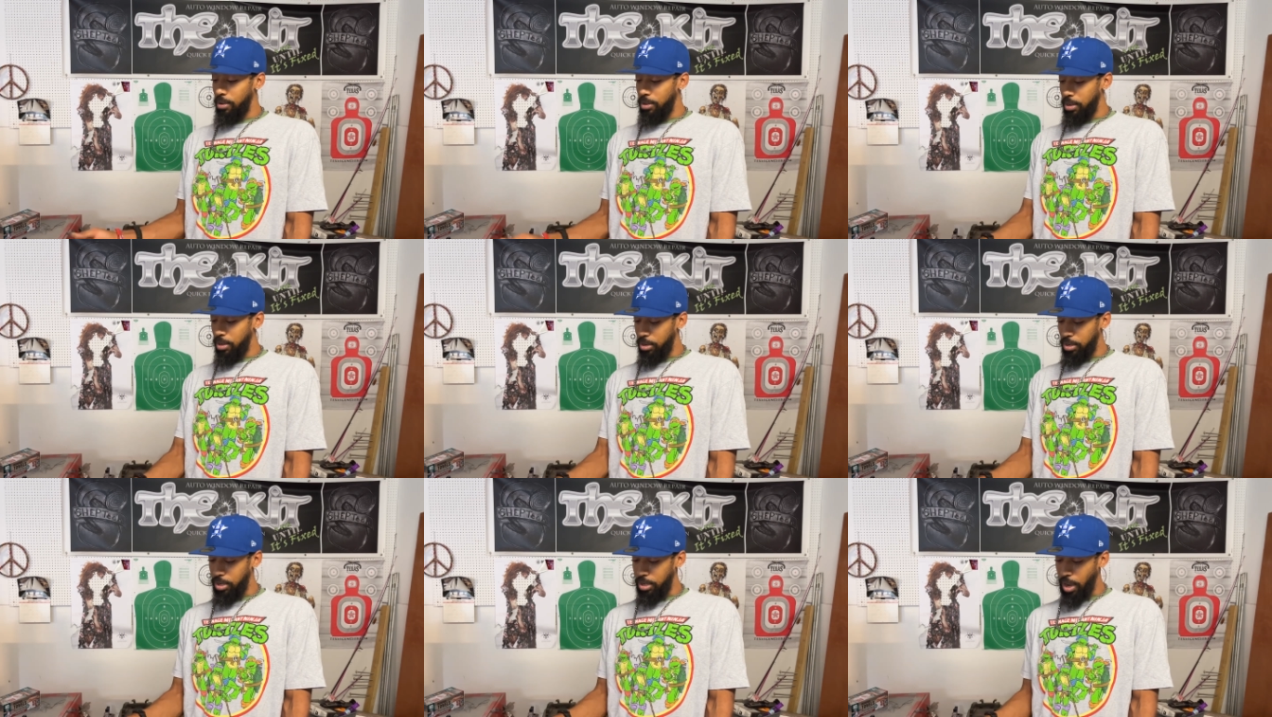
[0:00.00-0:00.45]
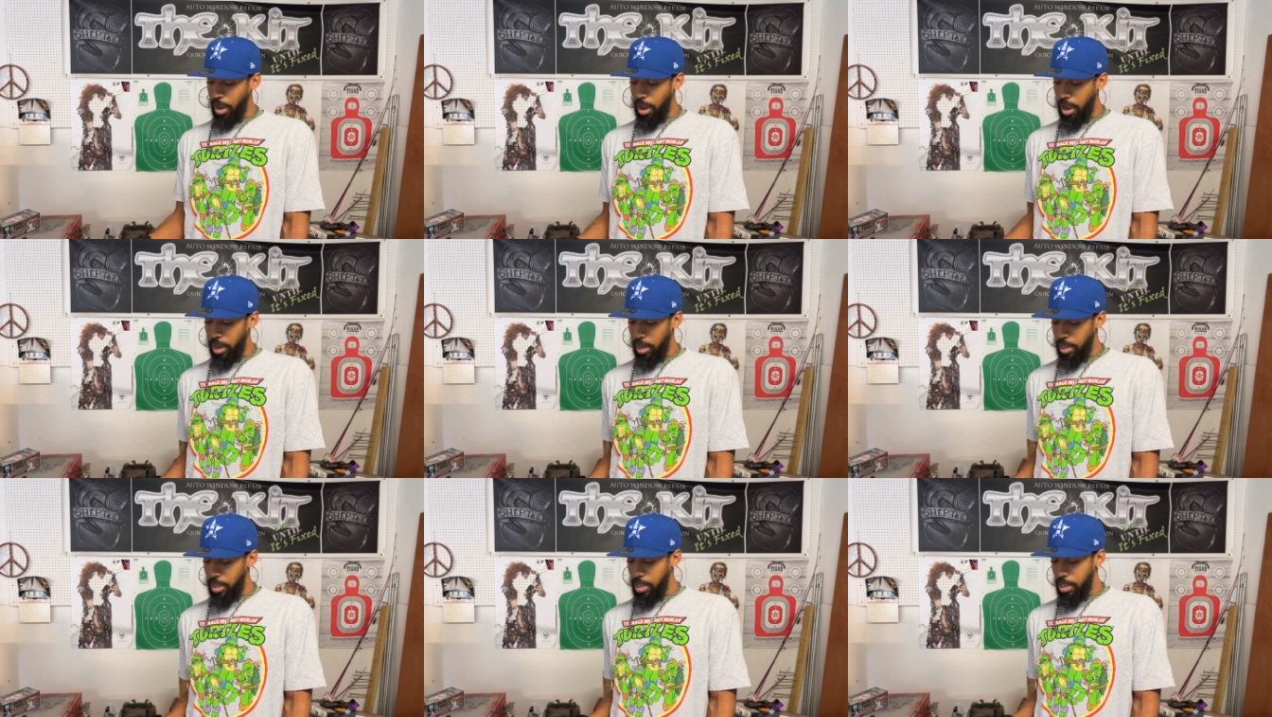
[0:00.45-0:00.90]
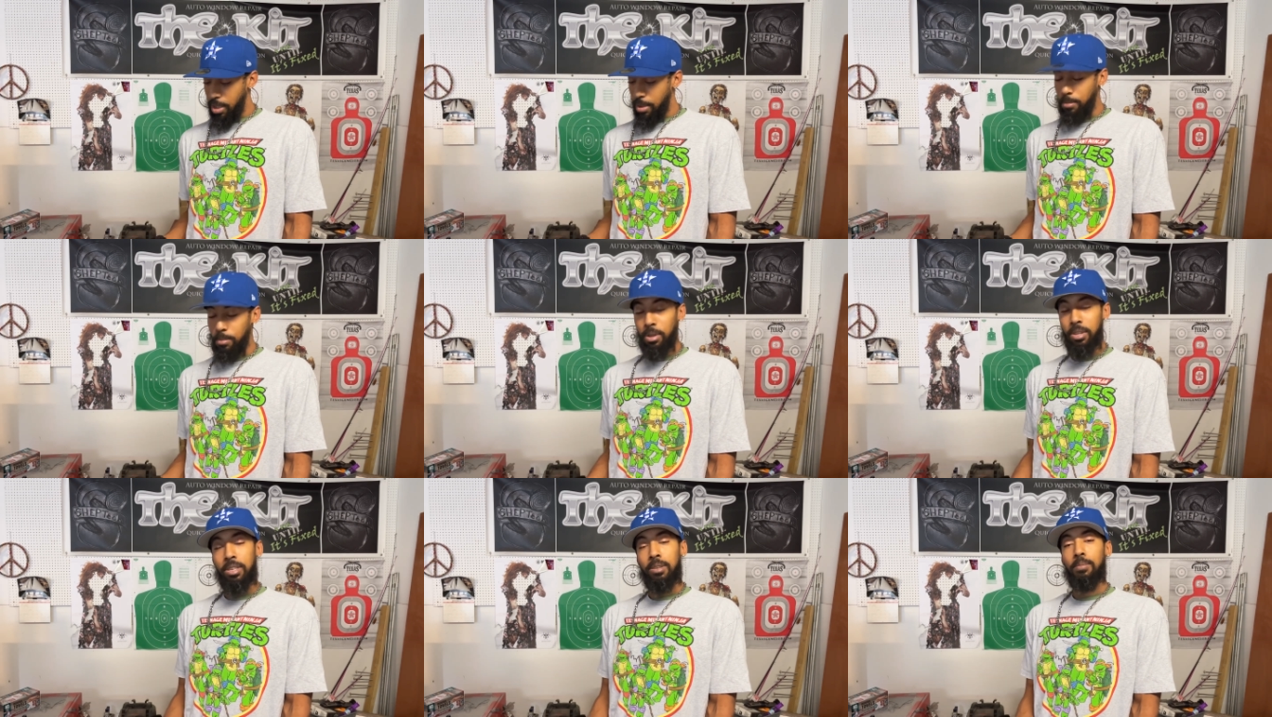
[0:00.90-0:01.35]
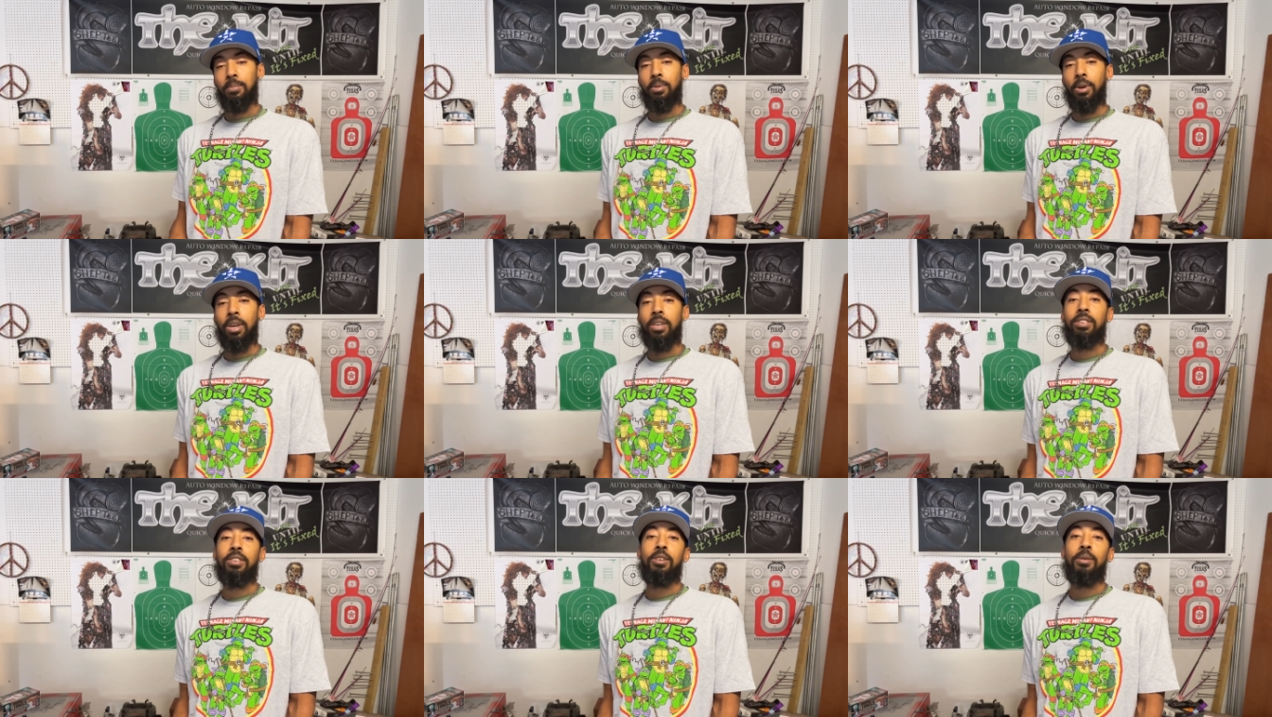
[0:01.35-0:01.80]
stock, plus the
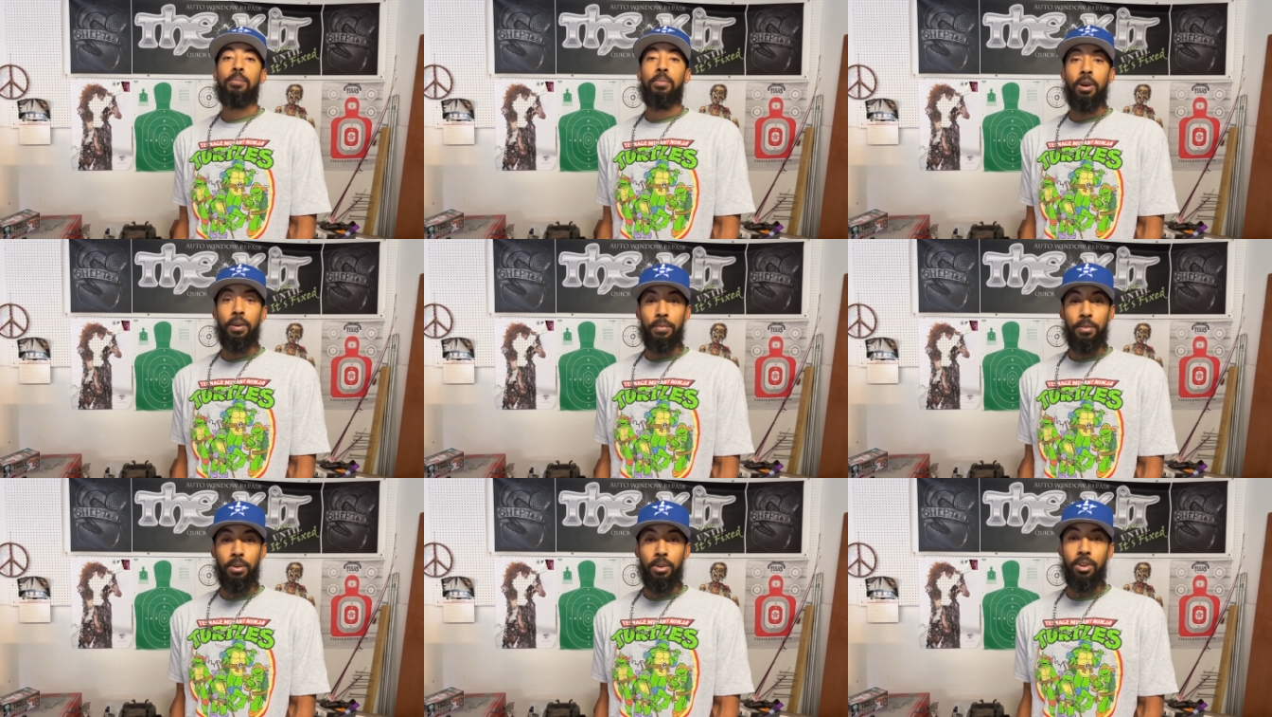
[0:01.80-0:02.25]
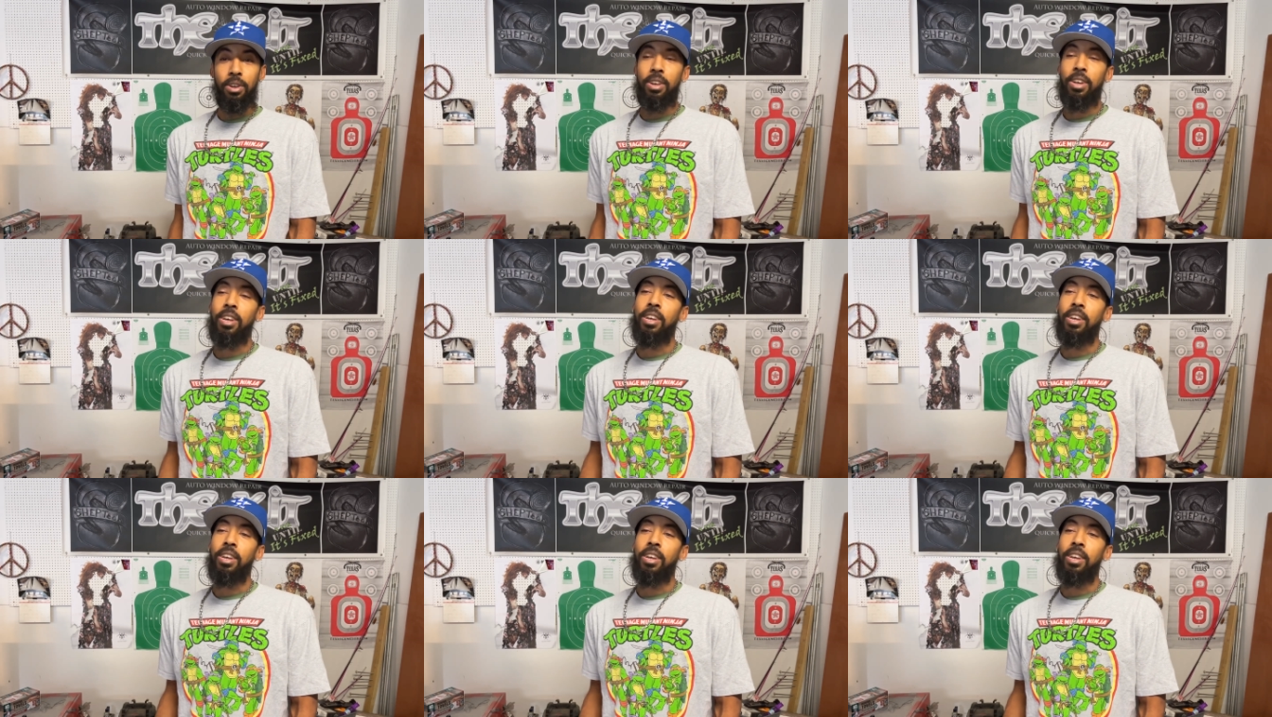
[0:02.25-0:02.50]
price of your buffer.